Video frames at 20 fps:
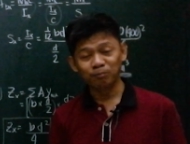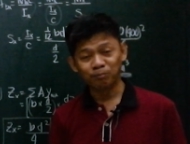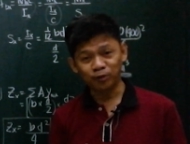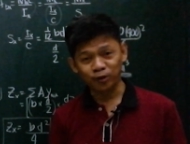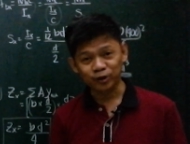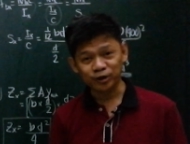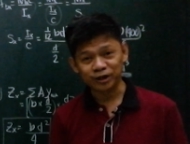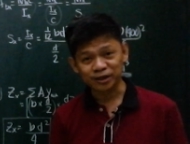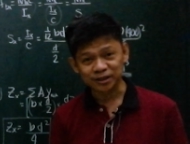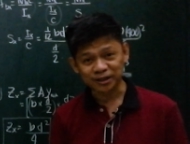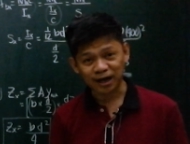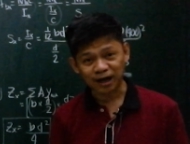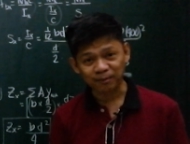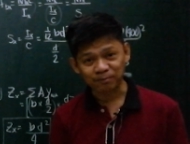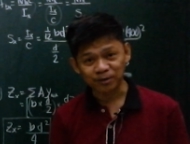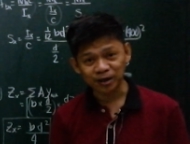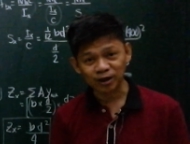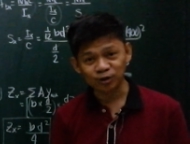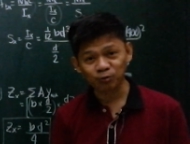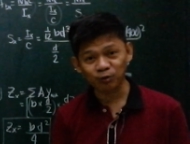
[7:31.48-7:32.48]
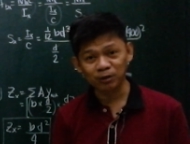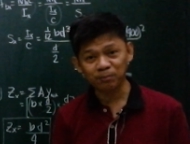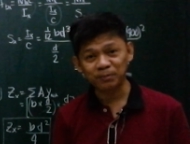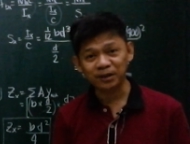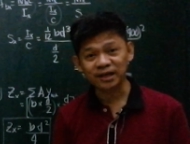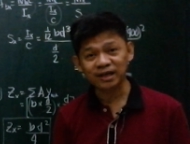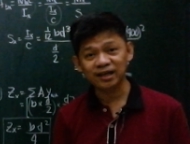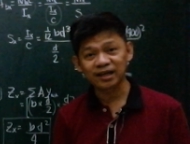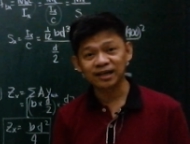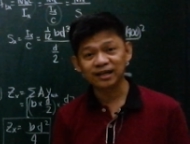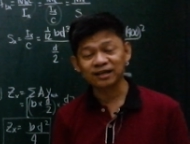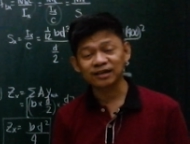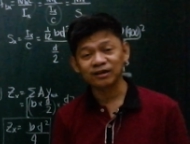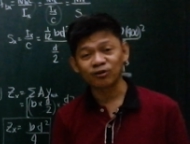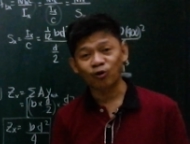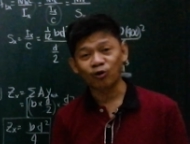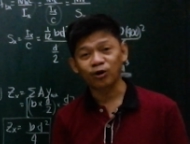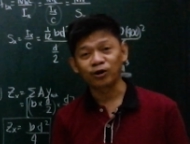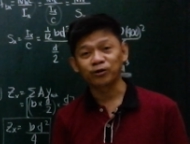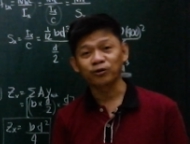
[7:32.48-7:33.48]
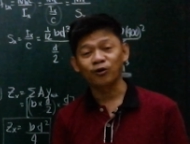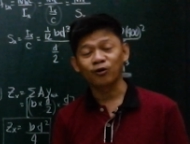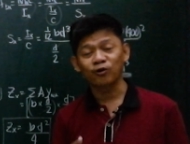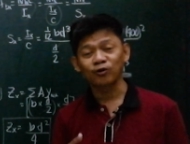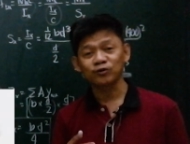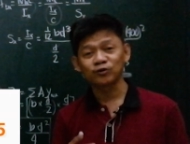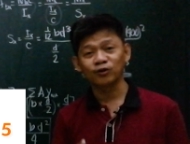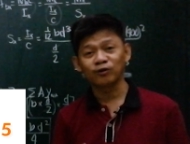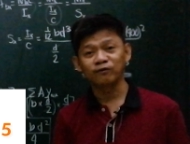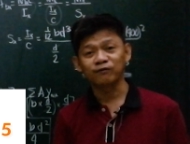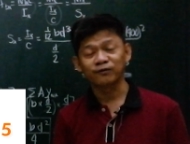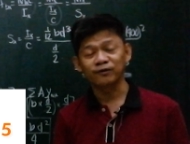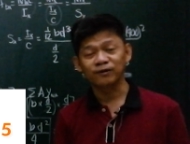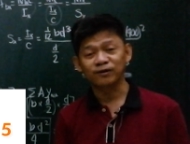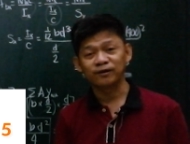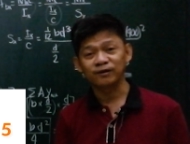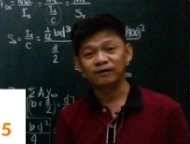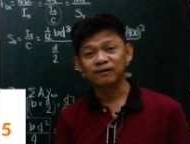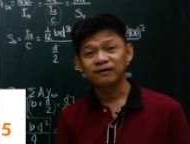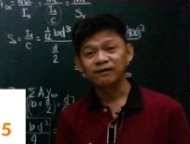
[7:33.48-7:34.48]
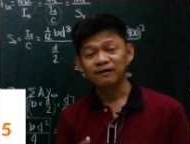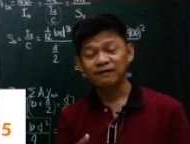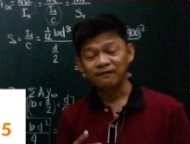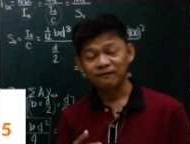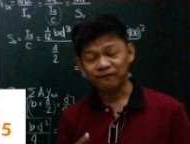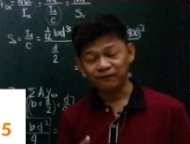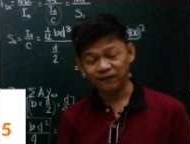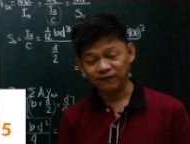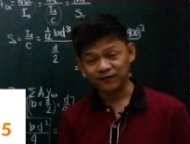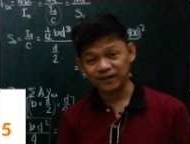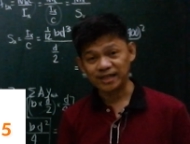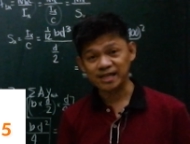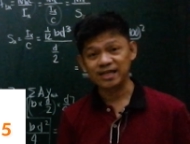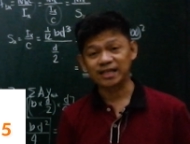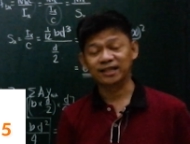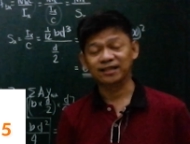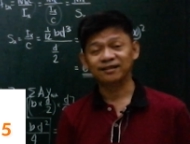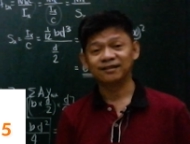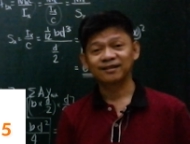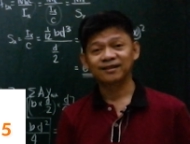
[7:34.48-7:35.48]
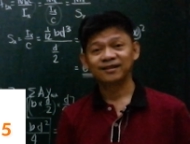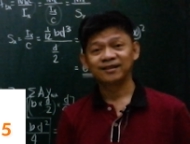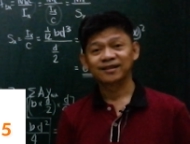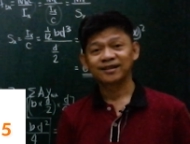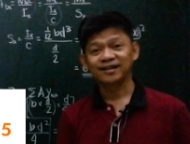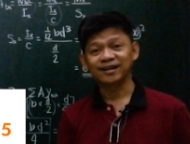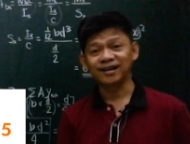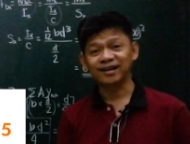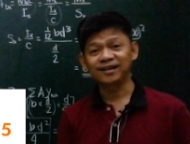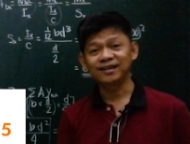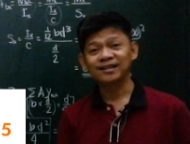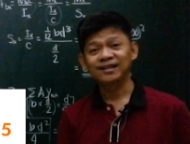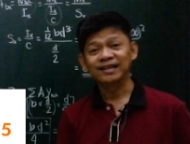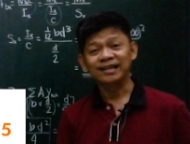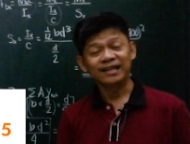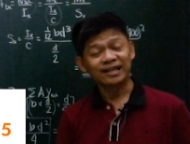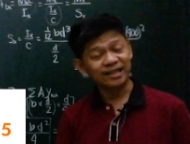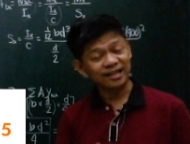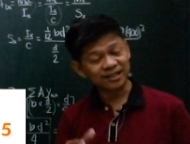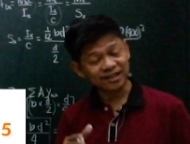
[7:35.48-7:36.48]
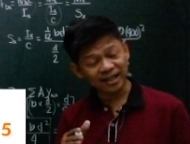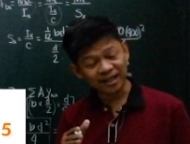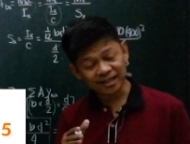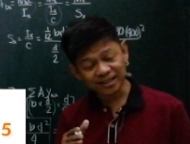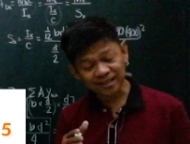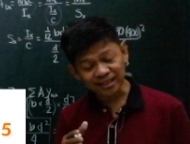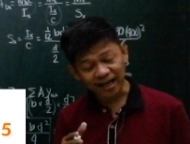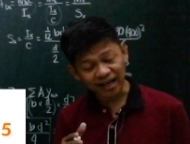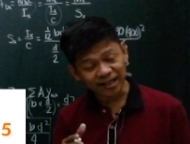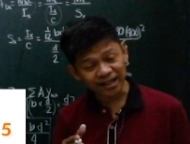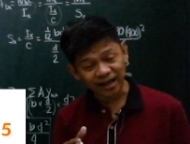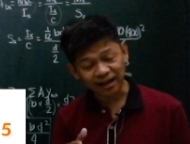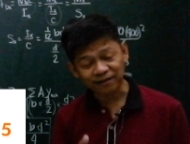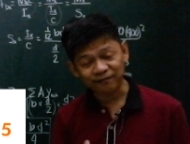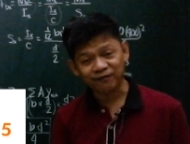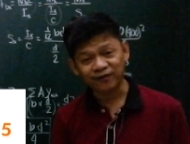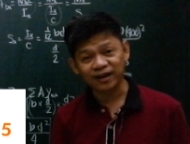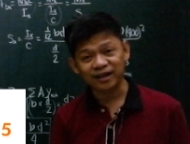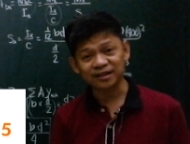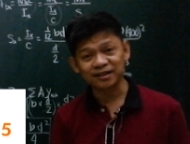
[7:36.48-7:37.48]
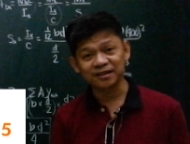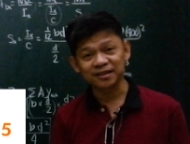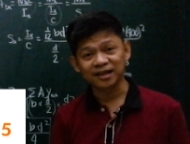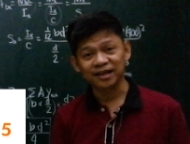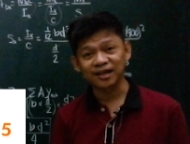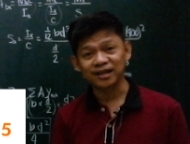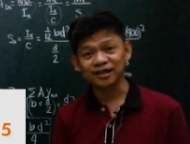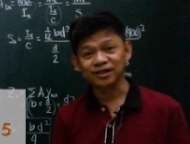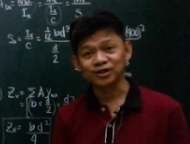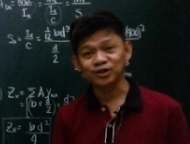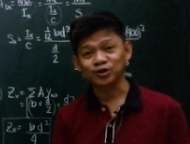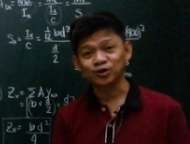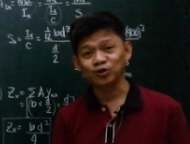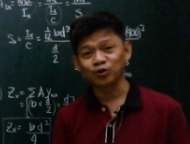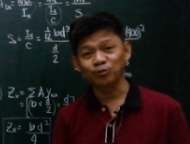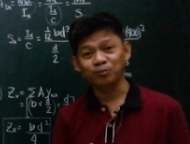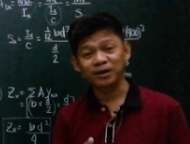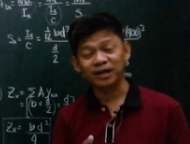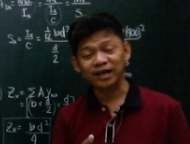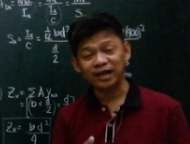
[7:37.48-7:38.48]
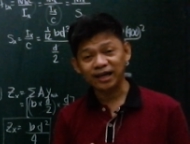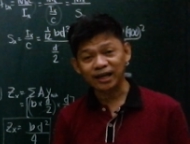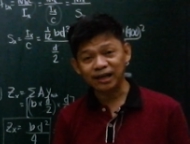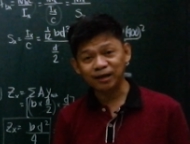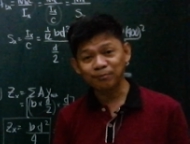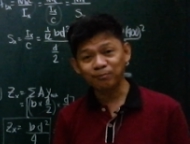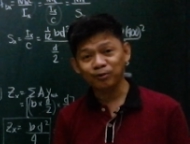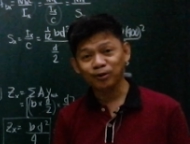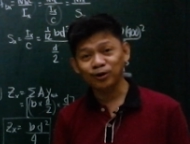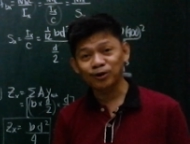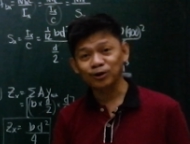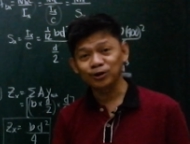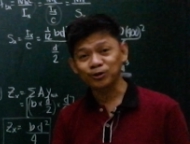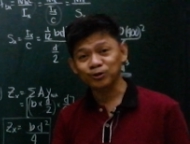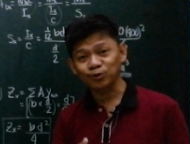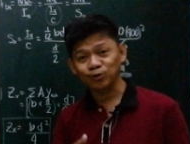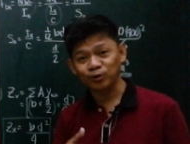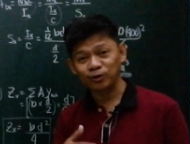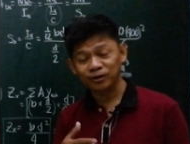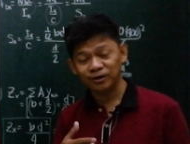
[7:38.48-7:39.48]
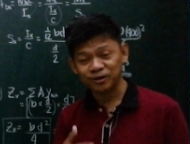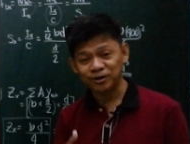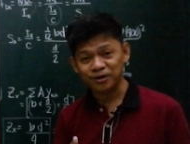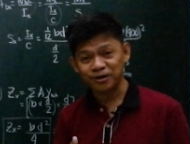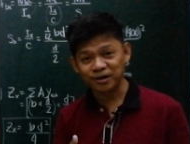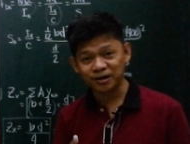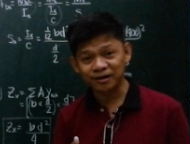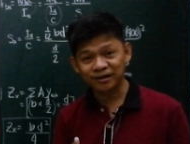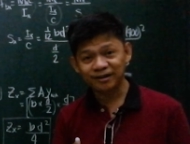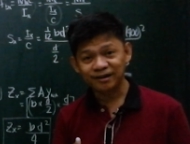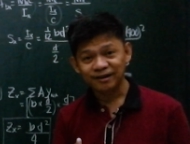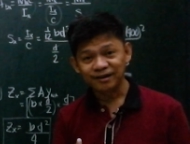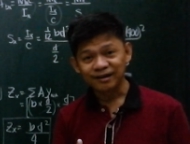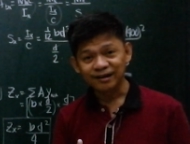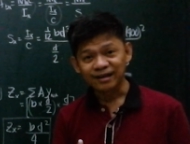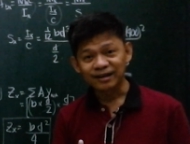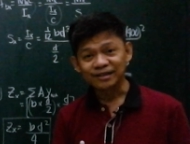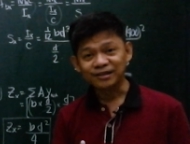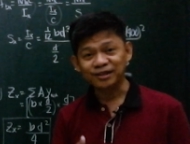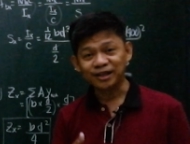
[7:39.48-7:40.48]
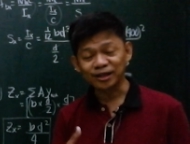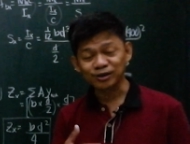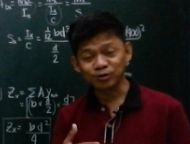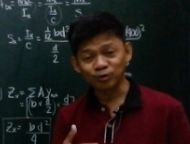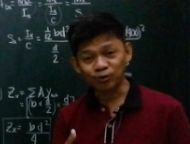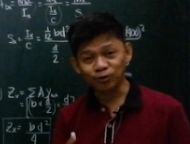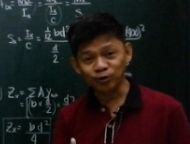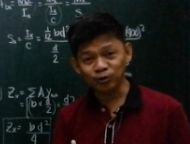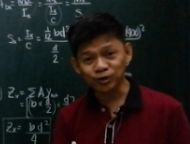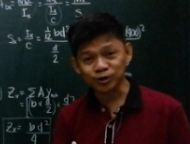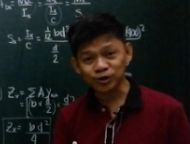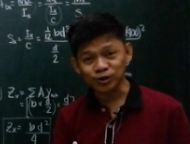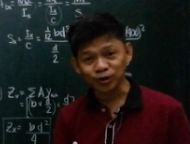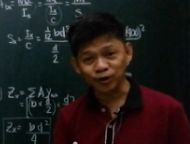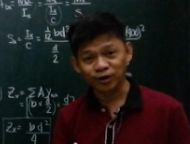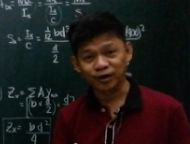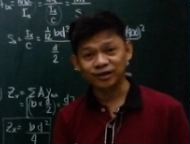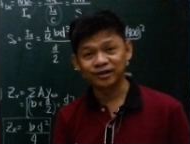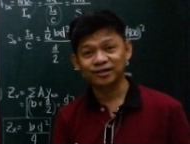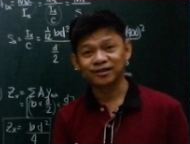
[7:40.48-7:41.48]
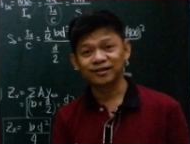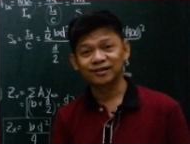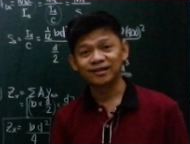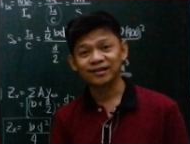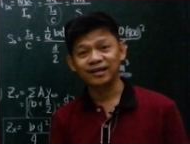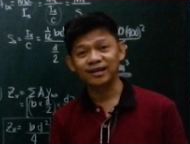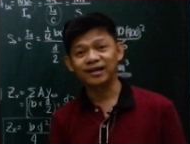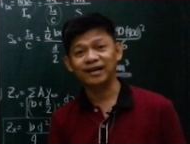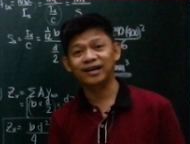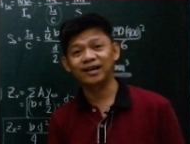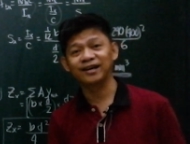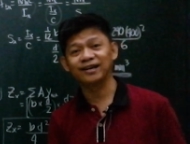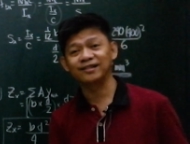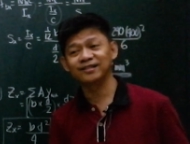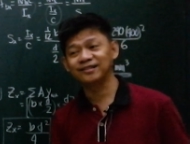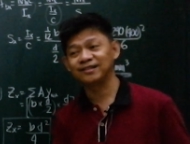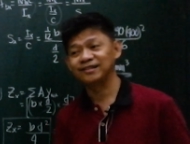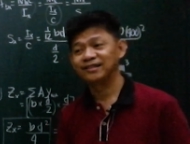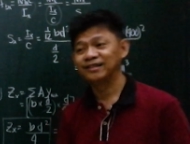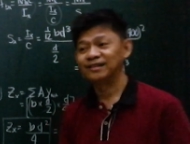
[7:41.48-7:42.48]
board exam. It will begin on October fifteenth. Okay? It is an advantage to be able to learn the solution and